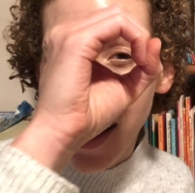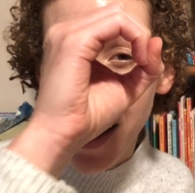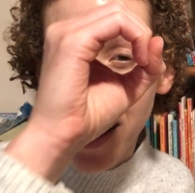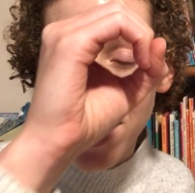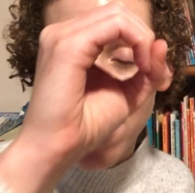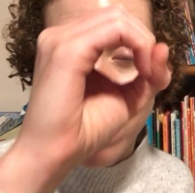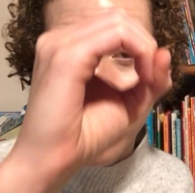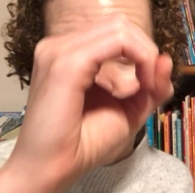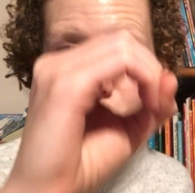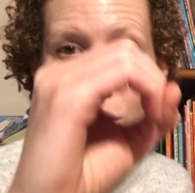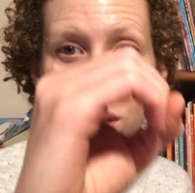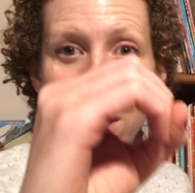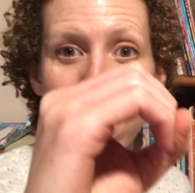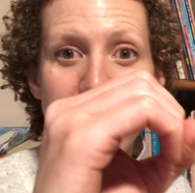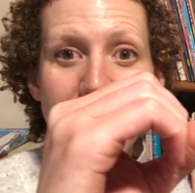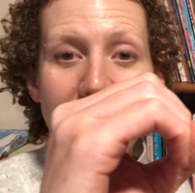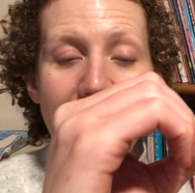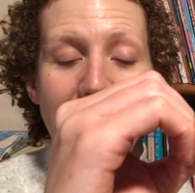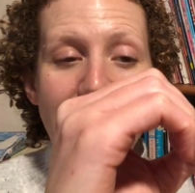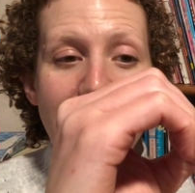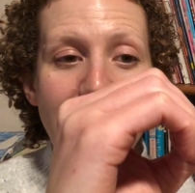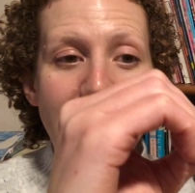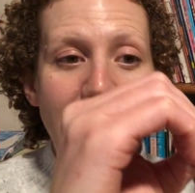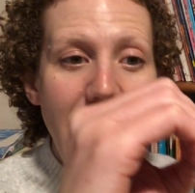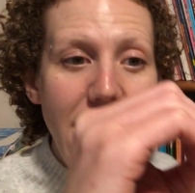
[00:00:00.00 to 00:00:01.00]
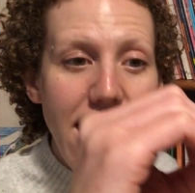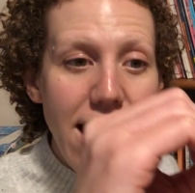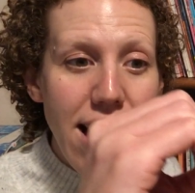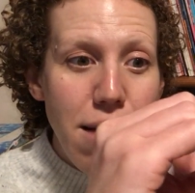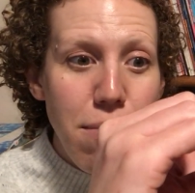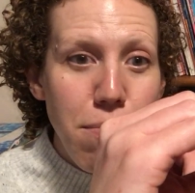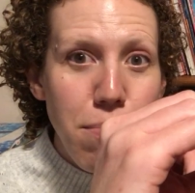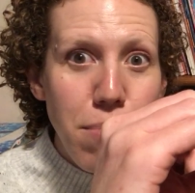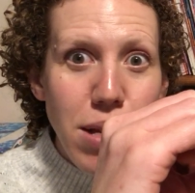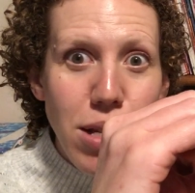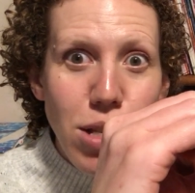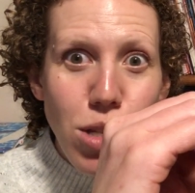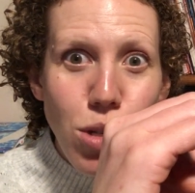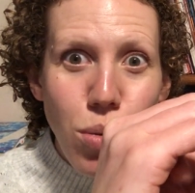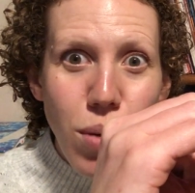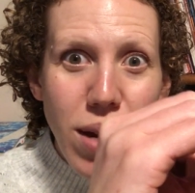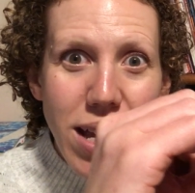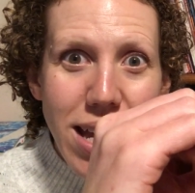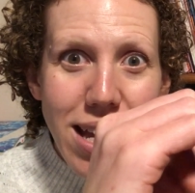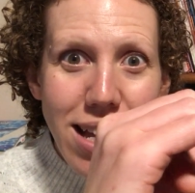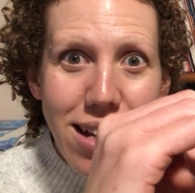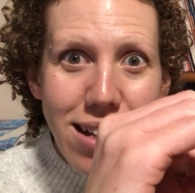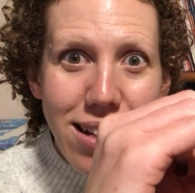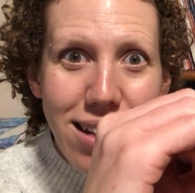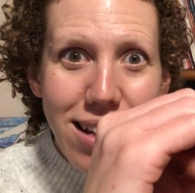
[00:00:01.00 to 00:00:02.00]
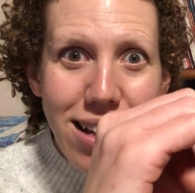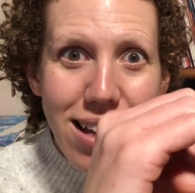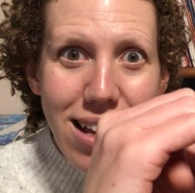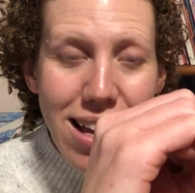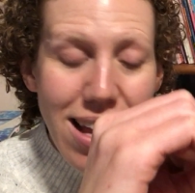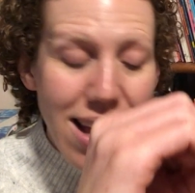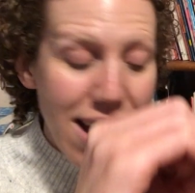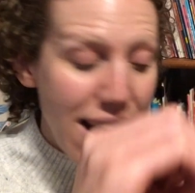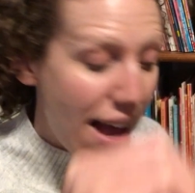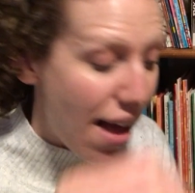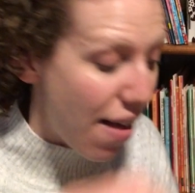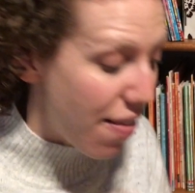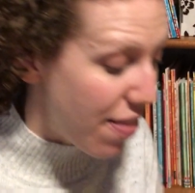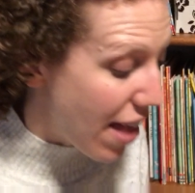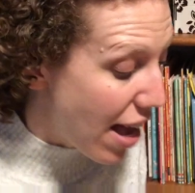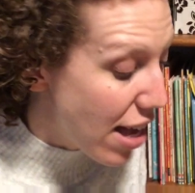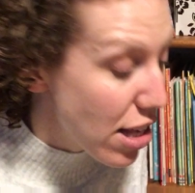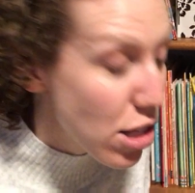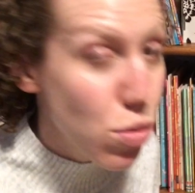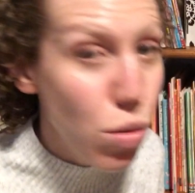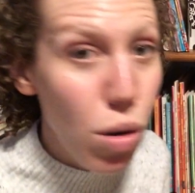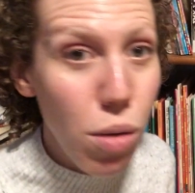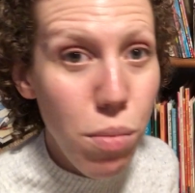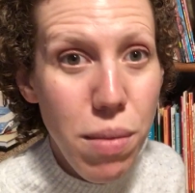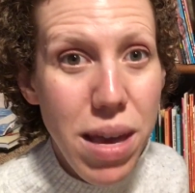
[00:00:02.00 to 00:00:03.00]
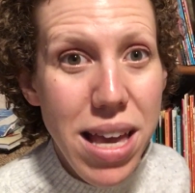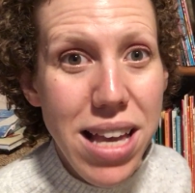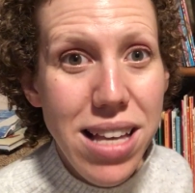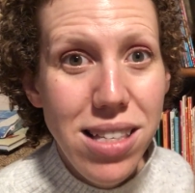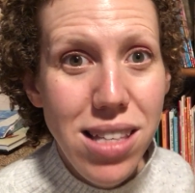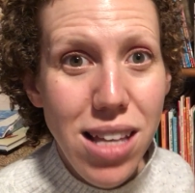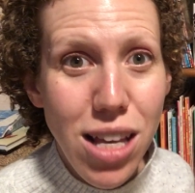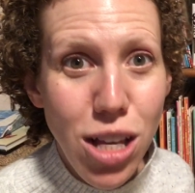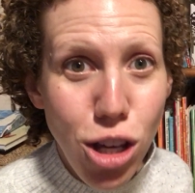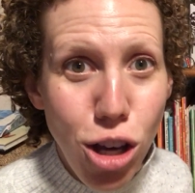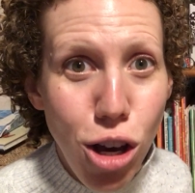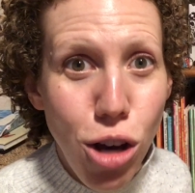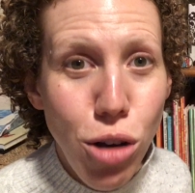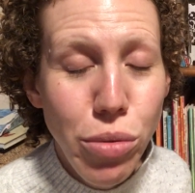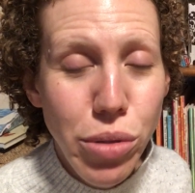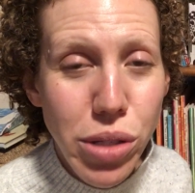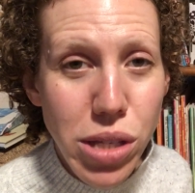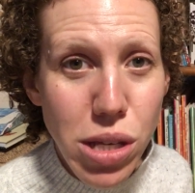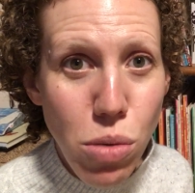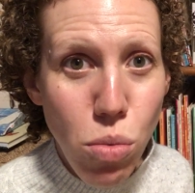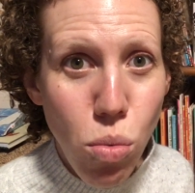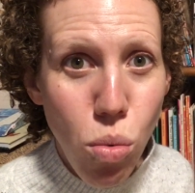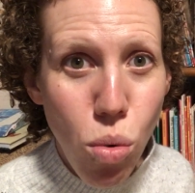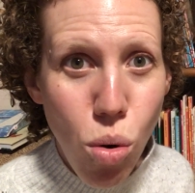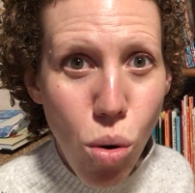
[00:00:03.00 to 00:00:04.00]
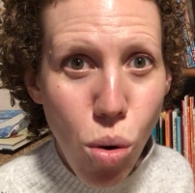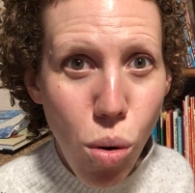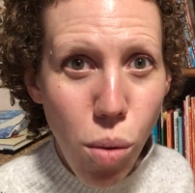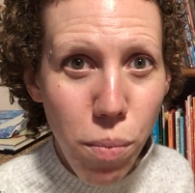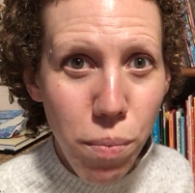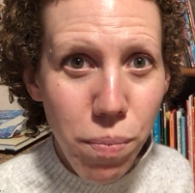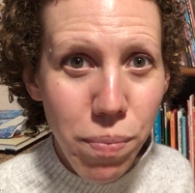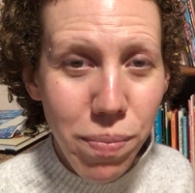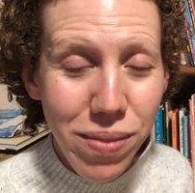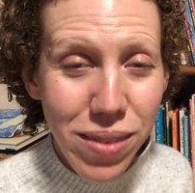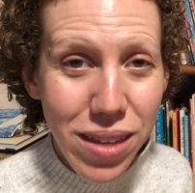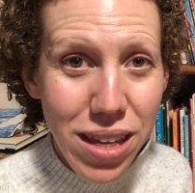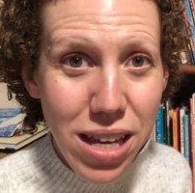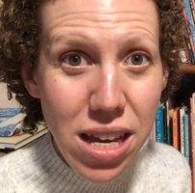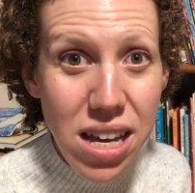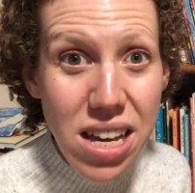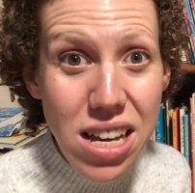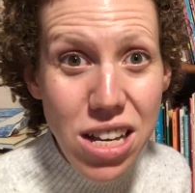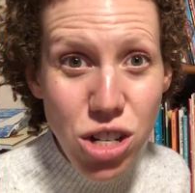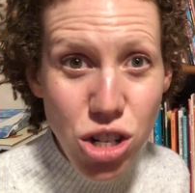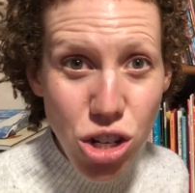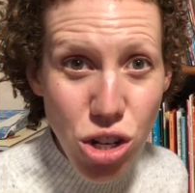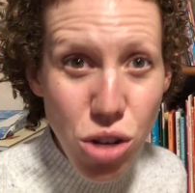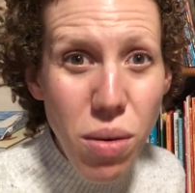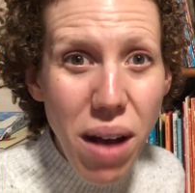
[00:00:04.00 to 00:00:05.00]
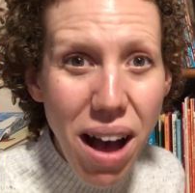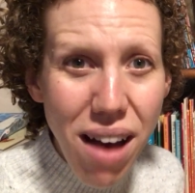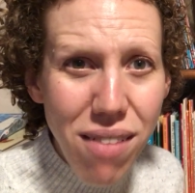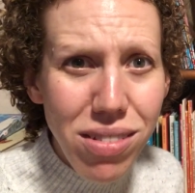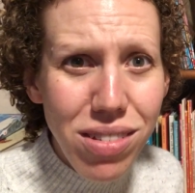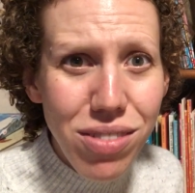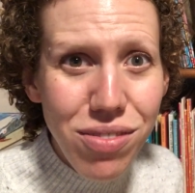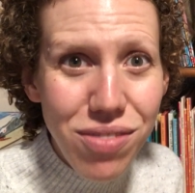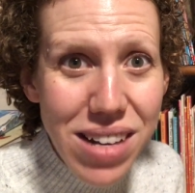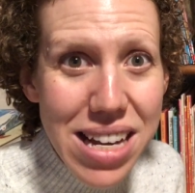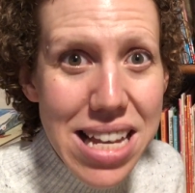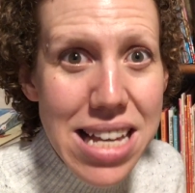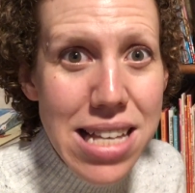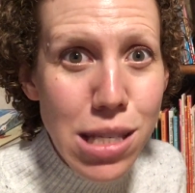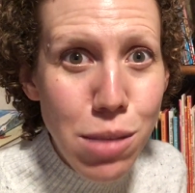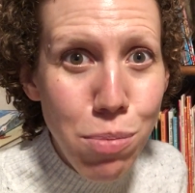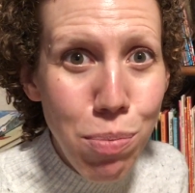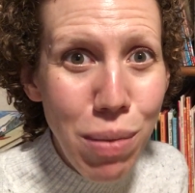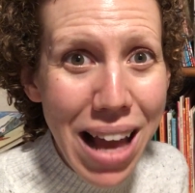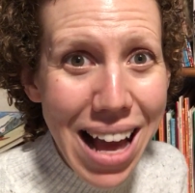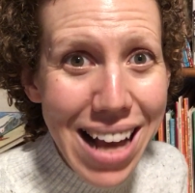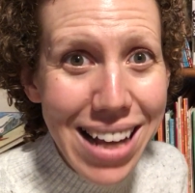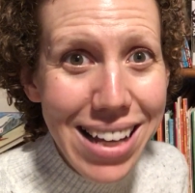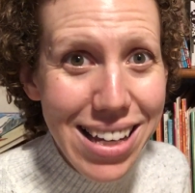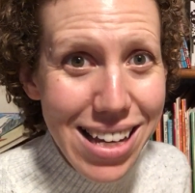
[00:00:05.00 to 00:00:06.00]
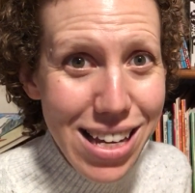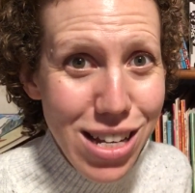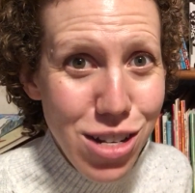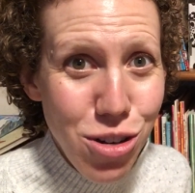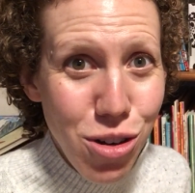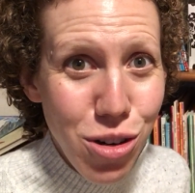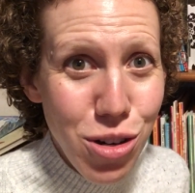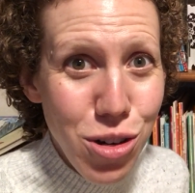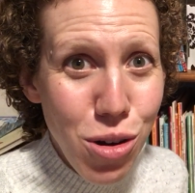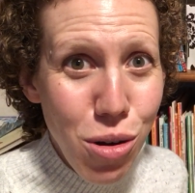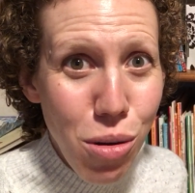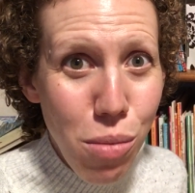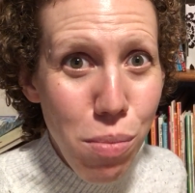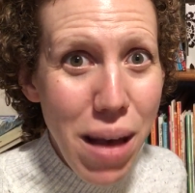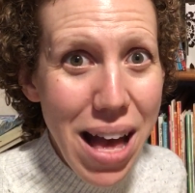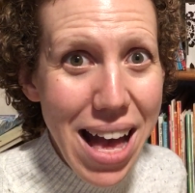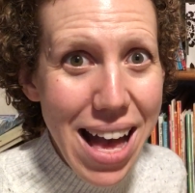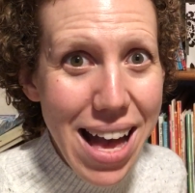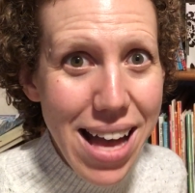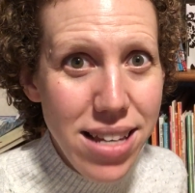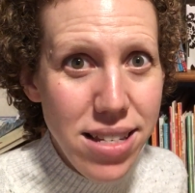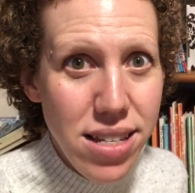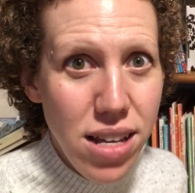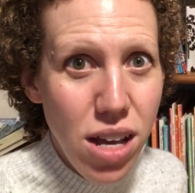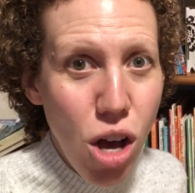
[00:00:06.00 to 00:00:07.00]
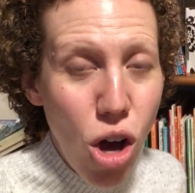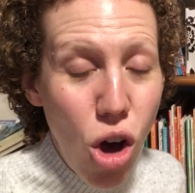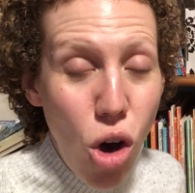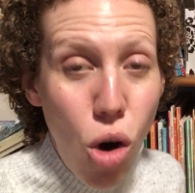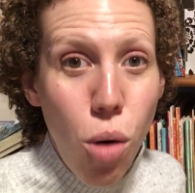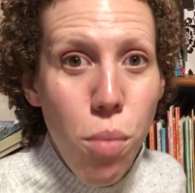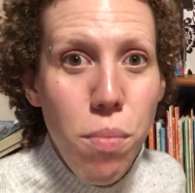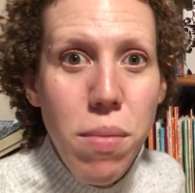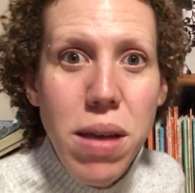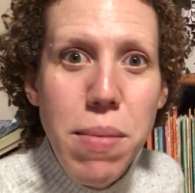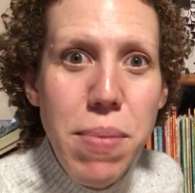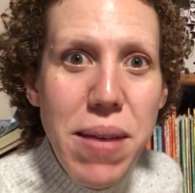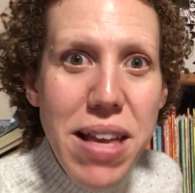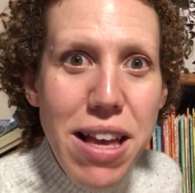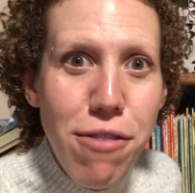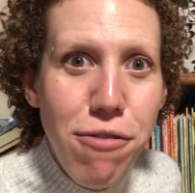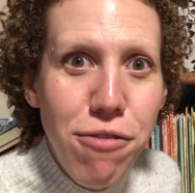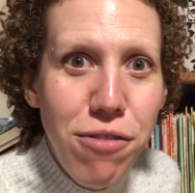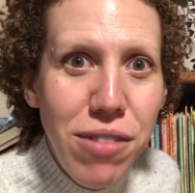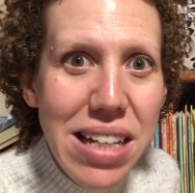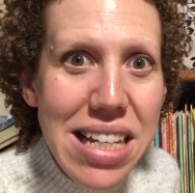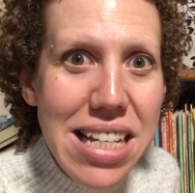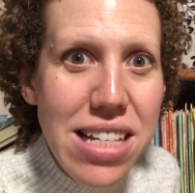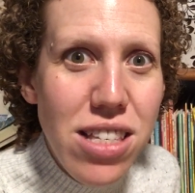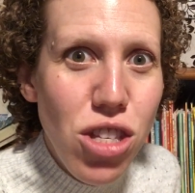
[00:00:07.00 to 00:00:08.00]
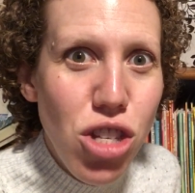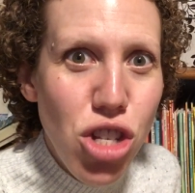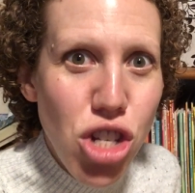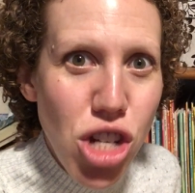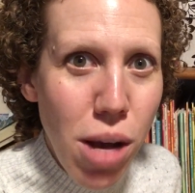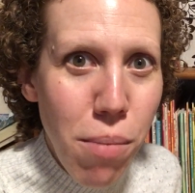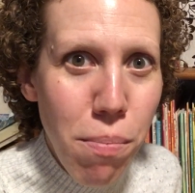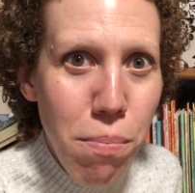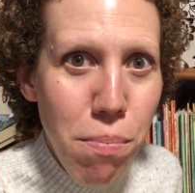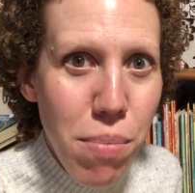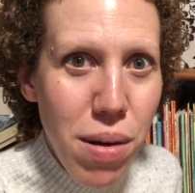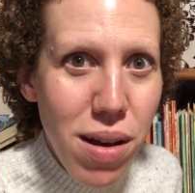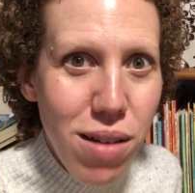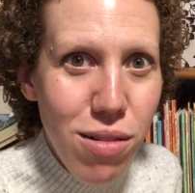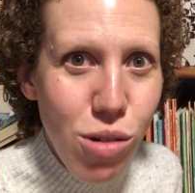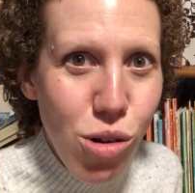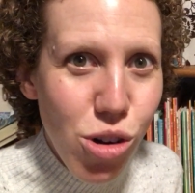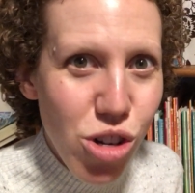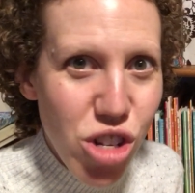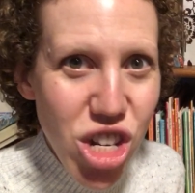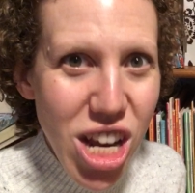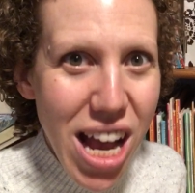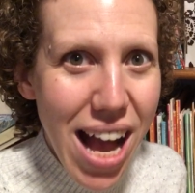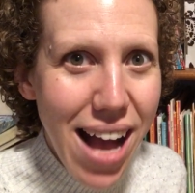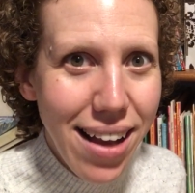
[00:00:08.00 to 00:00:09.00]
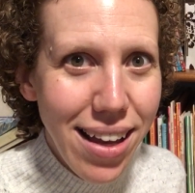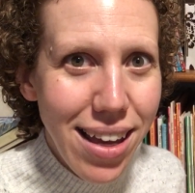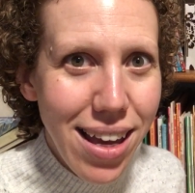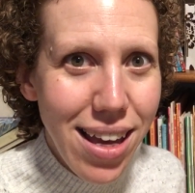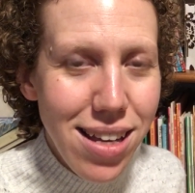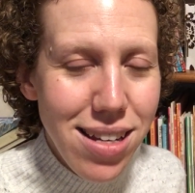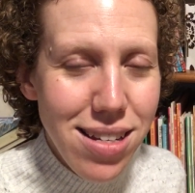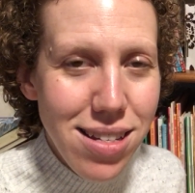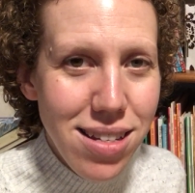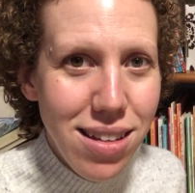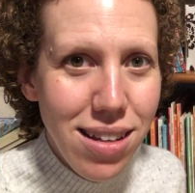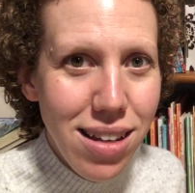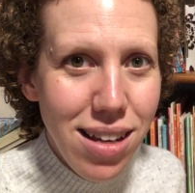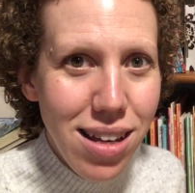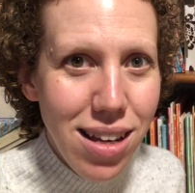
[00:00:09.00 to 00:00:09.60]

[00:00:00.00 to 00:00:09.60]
So there's air in between, and that's what makes it cozy warm. Do you have a fleece blanket on your bed, or maybe a fleece jumper or jacket?